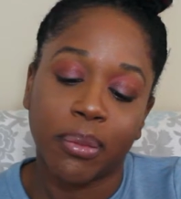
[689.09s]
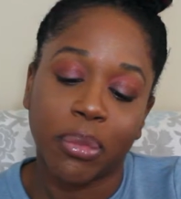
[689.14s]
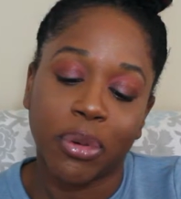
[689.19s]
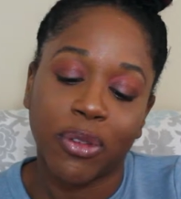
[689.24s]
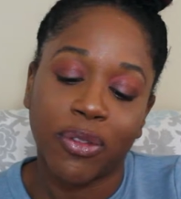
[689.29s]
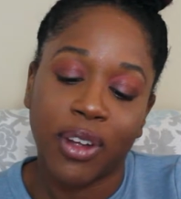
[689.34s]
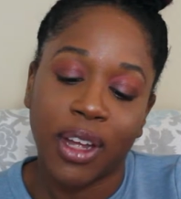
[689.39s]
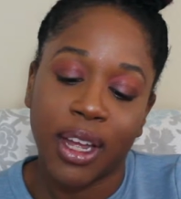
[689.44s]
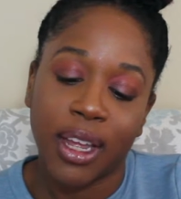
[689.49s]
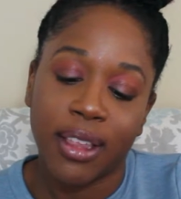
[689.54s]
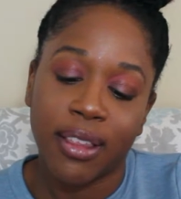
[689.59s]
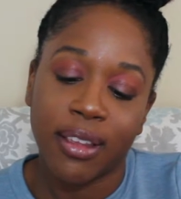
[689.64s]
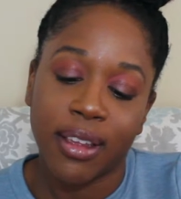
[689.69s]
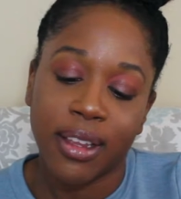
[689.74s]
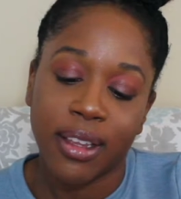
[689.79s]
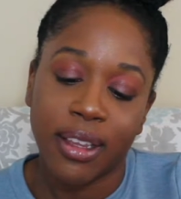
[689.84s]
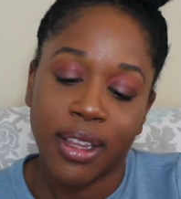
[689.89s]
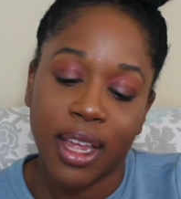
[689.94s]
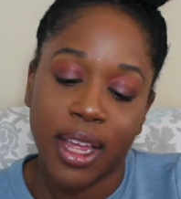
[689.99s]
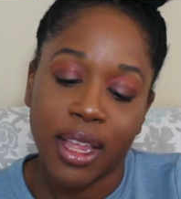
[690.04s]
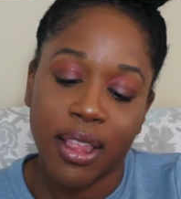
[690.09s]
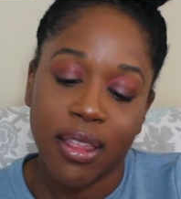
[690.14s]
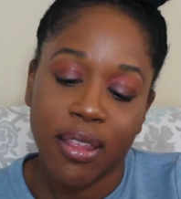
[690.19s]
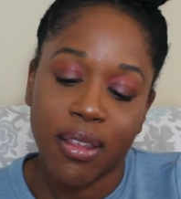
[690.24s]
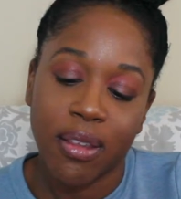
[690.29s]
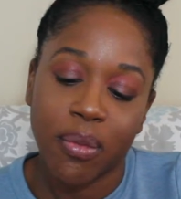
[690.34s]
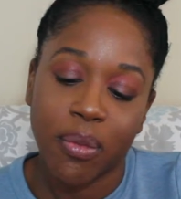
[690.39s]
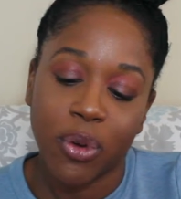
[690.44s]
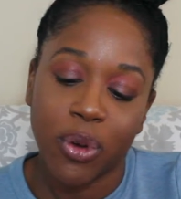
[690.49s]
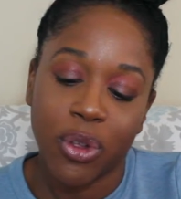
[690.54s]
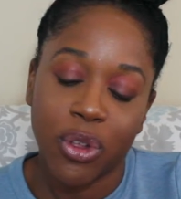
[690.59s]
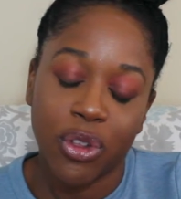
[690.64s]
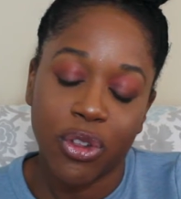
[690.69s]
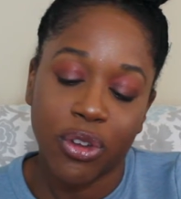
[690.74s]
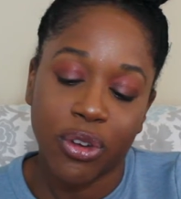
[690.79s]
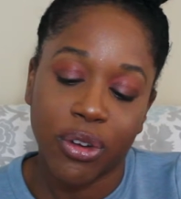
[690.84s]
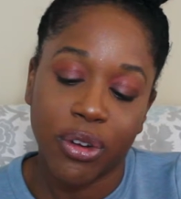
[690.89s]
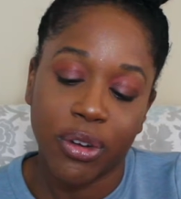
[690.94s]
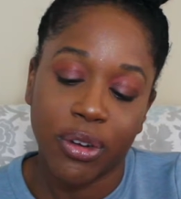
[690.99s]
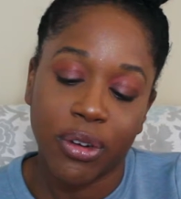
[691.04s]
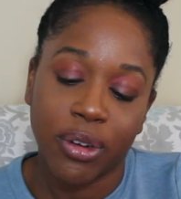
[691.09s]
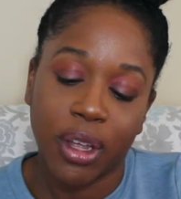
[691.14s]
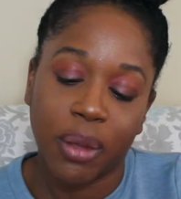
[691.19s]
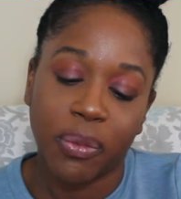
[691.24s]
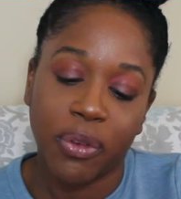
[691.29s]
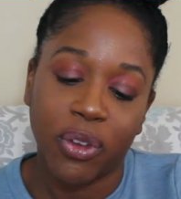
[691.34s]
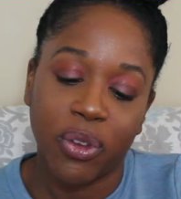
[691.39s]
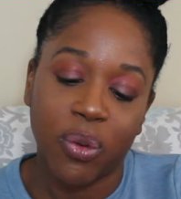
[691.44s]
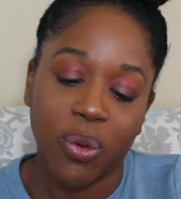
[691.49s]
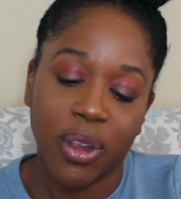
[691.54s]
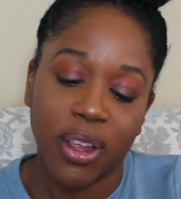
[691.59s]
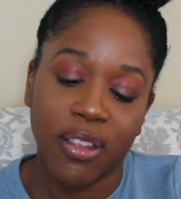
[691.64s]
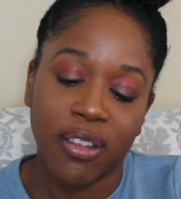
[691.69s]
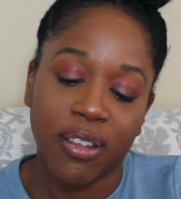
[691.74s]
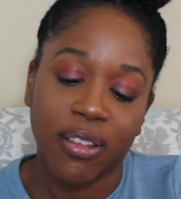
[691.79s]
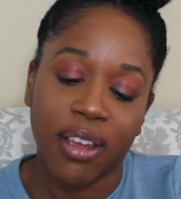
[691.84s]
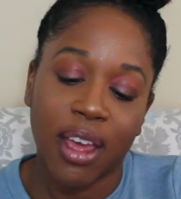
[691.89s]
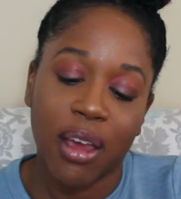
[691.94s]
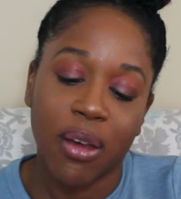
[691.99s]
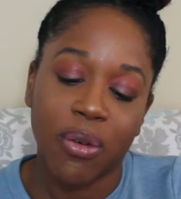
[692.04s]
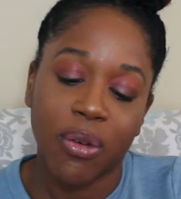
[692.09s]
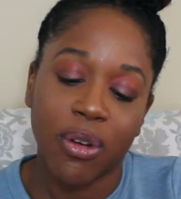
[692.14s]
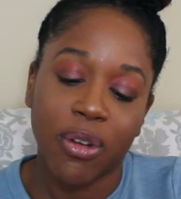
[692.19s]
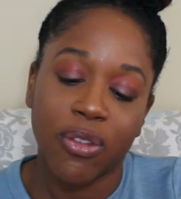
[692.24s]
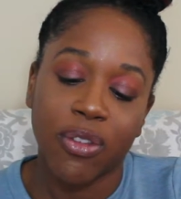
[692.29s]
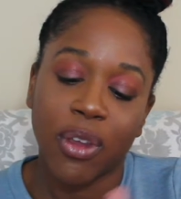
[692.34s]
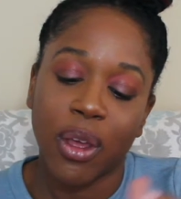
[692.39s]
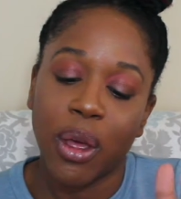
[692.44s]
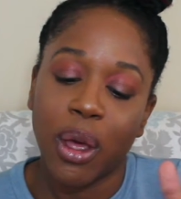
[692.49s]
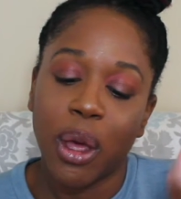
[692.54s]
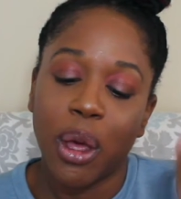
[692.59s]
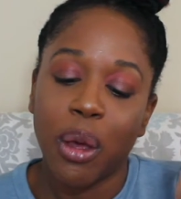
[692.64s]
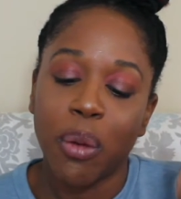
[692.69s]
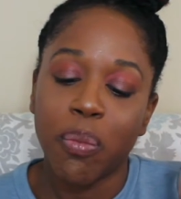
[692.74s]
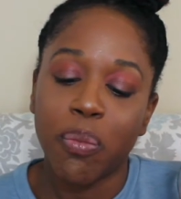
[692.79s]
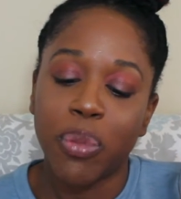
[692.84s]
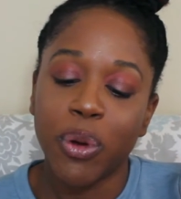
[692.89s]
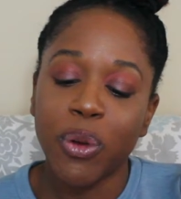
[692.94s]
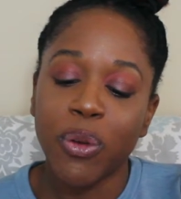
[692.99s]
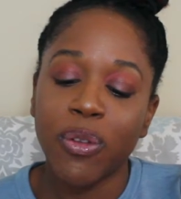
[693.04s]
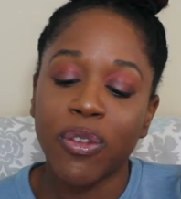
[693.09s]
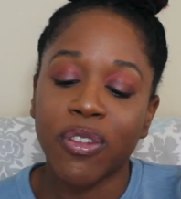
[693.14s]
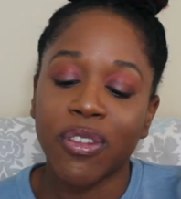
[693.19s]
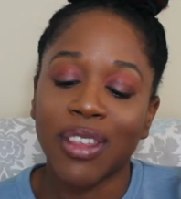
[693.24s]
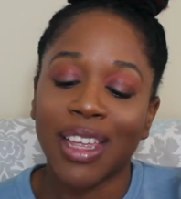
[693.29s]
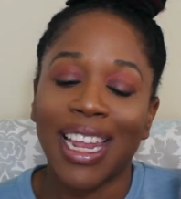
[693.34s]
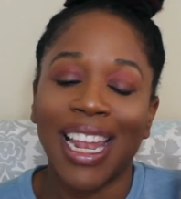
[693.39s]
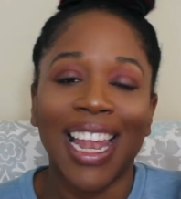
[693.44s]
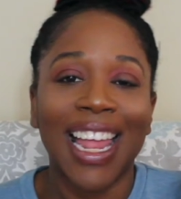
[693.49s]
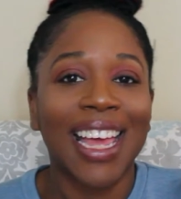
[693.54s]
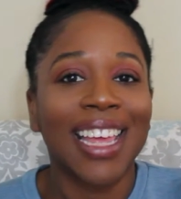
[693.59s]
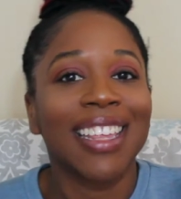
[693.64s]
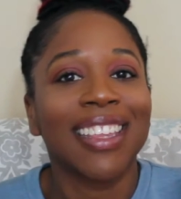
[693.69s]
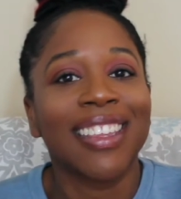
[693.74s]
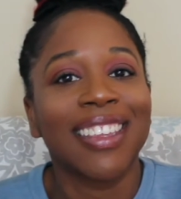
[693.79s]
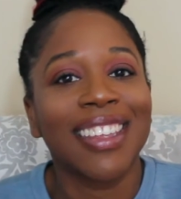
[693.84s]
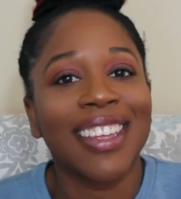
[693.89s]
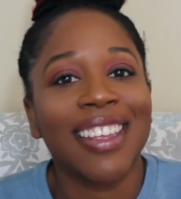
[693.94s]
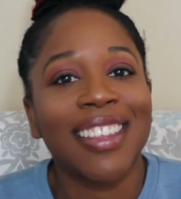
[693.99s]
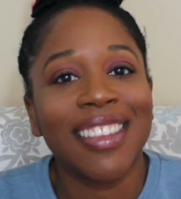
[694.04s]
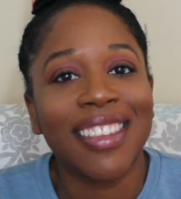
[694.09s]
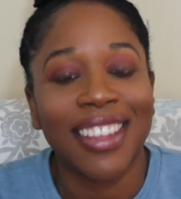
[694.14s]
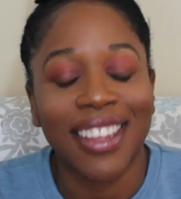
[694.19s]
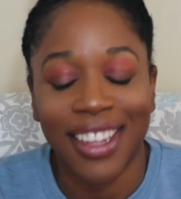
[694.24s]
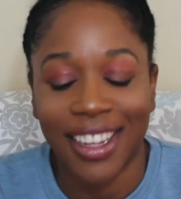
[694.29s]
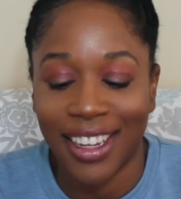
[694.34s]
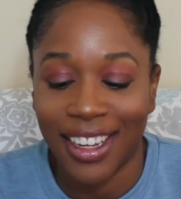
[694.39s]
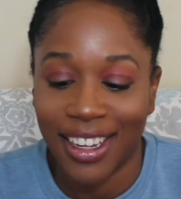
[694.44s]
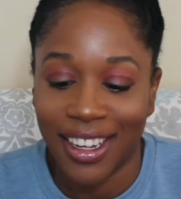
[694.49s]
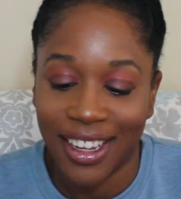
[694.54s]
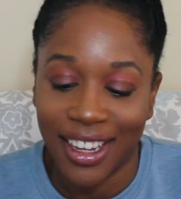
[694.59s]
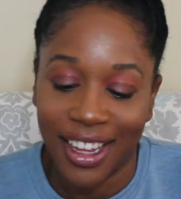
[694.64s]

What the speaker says: Provides intense moisture up to 26 hours. Boosts elasticity.